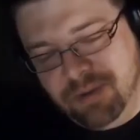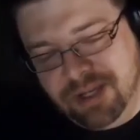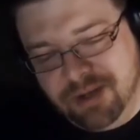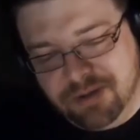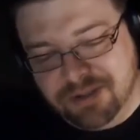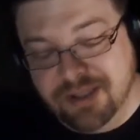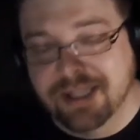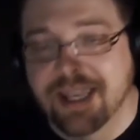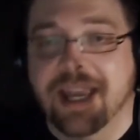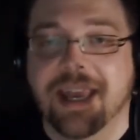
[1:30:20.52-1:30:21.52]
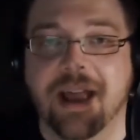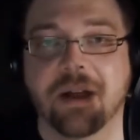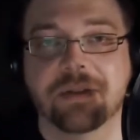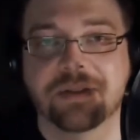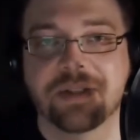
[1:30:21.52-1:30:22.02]
we go to the
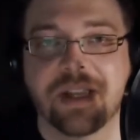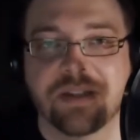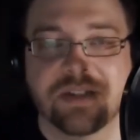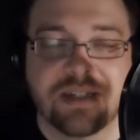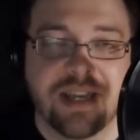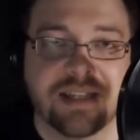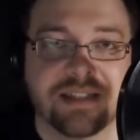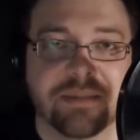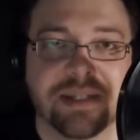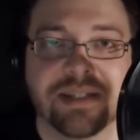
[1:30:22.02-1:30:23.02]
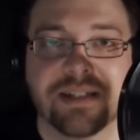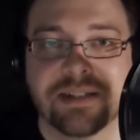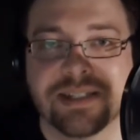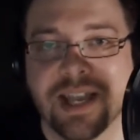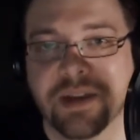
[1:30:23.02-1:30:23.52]
gatehouse, and she takes them into
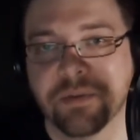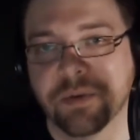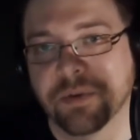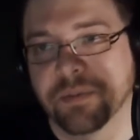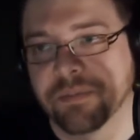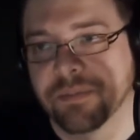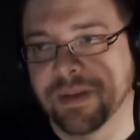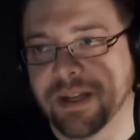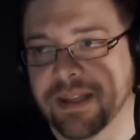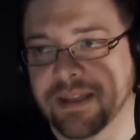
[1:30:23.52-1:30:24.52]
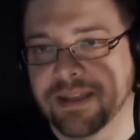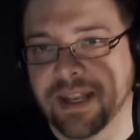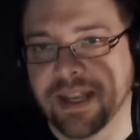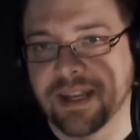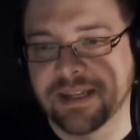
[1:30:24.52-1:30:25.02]
the side room, and the
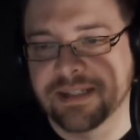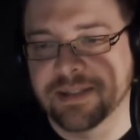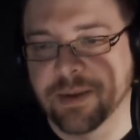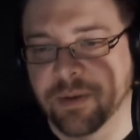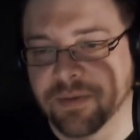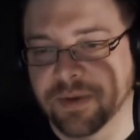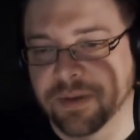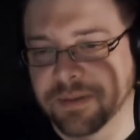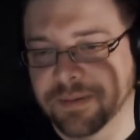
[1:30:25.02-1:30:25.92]
day is over.